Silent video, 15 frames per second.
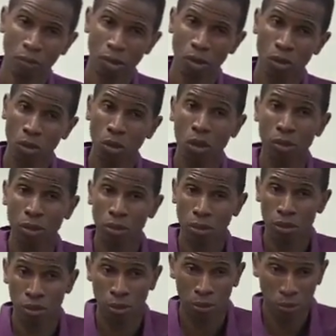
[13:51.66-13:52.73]
So are the
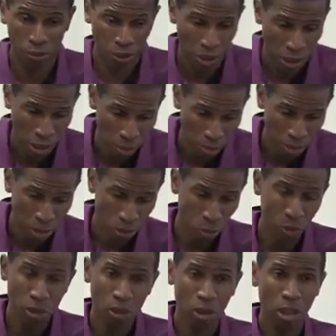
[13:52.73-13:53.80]
crystals. Because
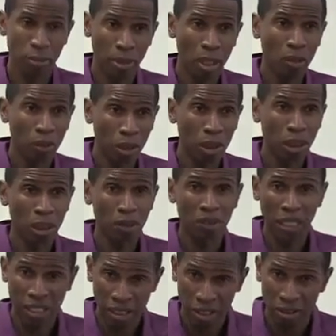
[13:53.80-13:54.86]
when we talk about love,
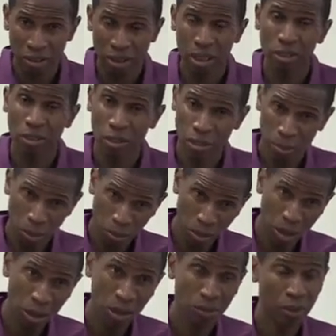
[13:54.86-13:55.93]
like yesterday I talked about
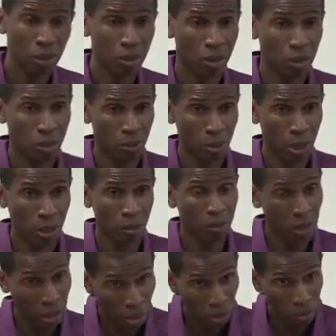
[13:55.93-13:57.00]
love, I talked
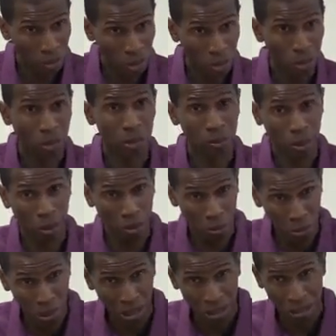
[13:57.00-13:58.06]
about health, I talked
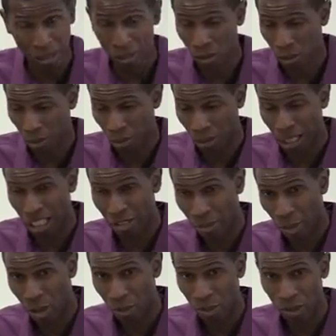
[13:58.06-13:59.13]
about money, I talked about
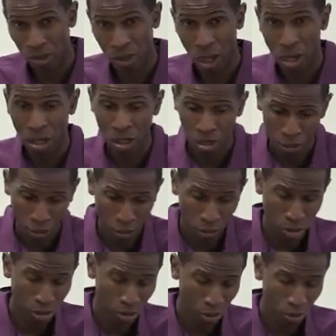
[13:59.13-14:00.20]
life purpose. The
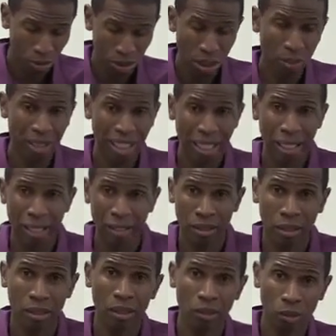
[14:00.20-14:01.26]
crystals come in
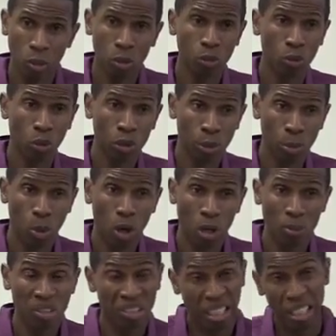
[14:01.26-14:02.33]
handy in those 4
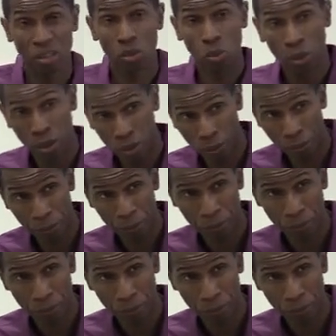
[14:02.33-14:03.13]
departments as well.